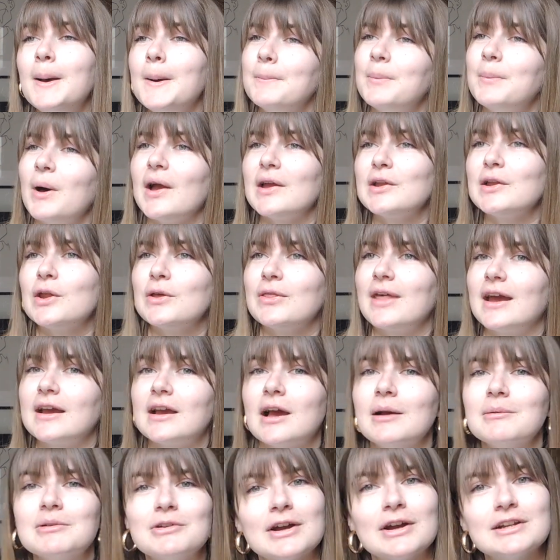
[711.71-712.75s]
But I know that
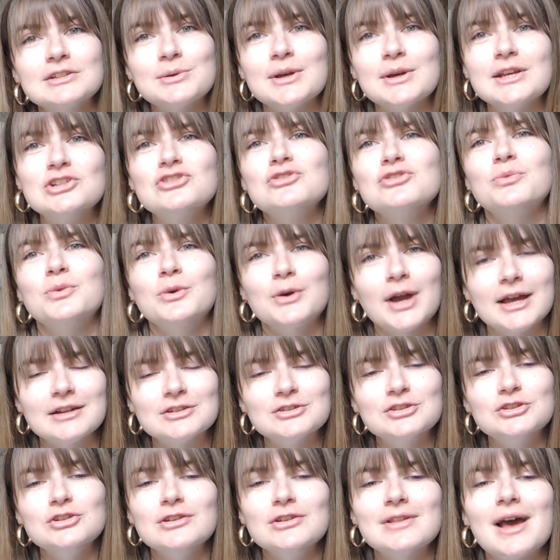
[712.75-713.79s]
come graduation we'll get
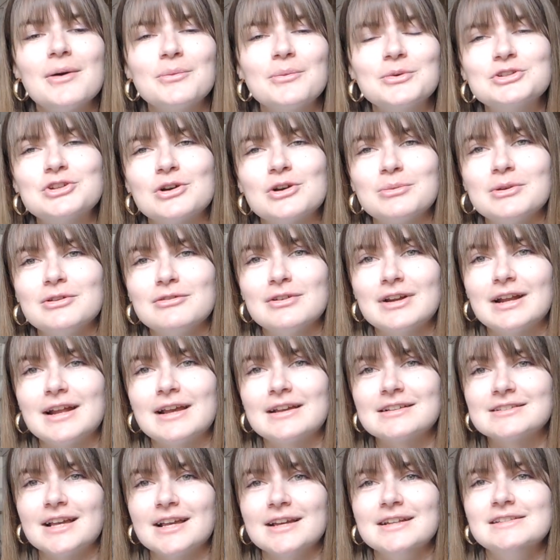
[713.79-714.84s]
to do that, which will be really
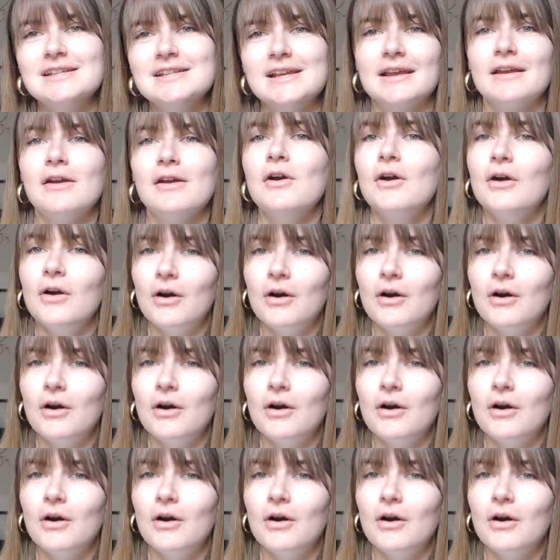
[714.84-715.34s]
exciting.